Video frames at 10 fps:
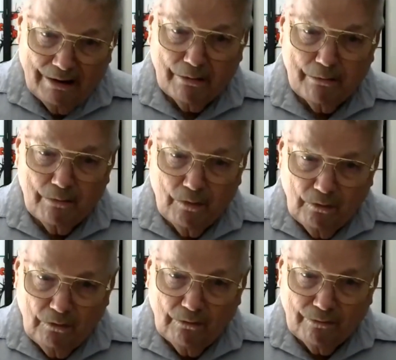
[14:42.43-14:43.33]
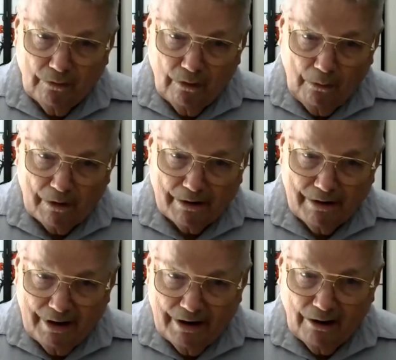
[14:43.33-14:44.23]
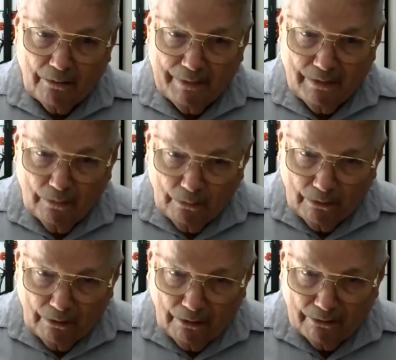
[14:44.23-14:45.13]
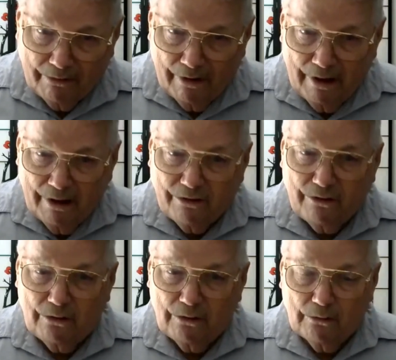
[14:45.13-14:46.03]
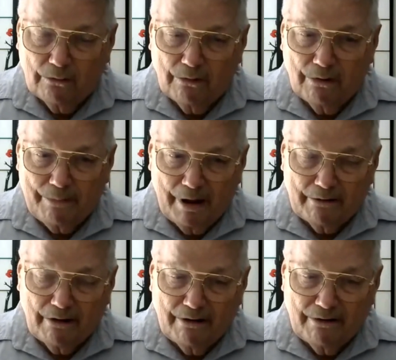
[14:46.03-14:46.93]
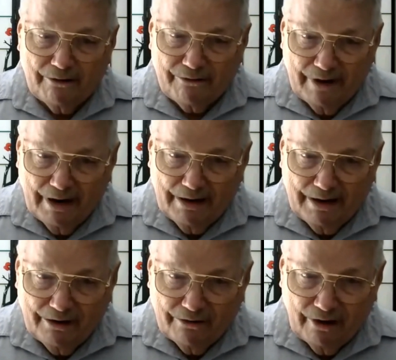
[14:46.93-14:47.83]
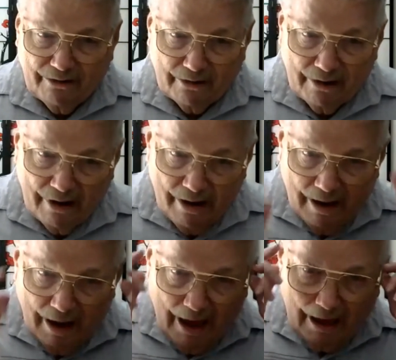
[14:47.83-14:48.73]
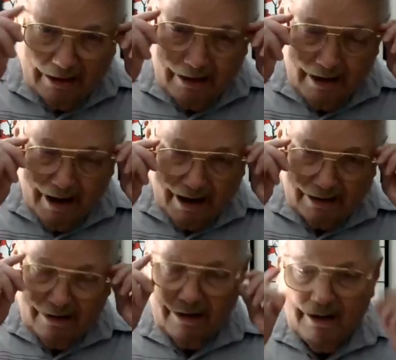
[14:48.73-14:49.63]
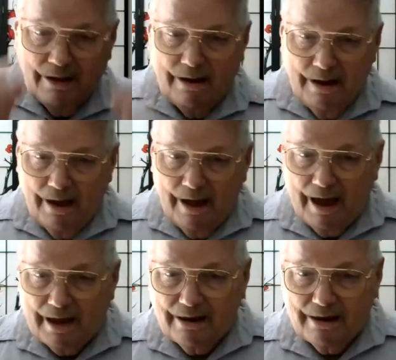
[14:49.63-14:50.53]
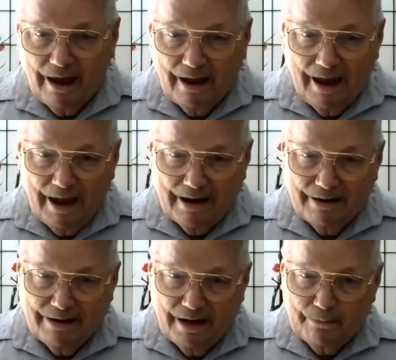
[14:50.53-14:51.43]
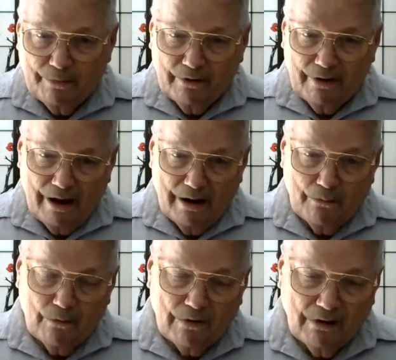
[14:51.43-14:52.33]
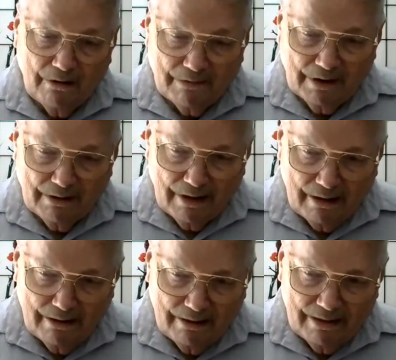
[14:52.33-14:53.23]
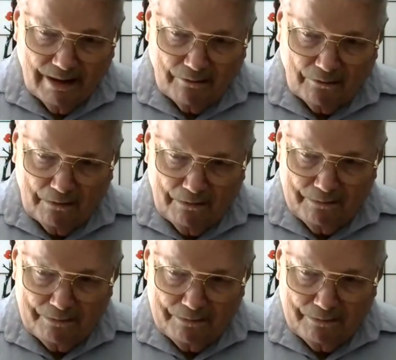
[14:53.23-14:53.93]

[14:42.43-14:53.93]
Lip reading: to move forward in helping the world to better understand each other and connect at a deeper and a more loving level.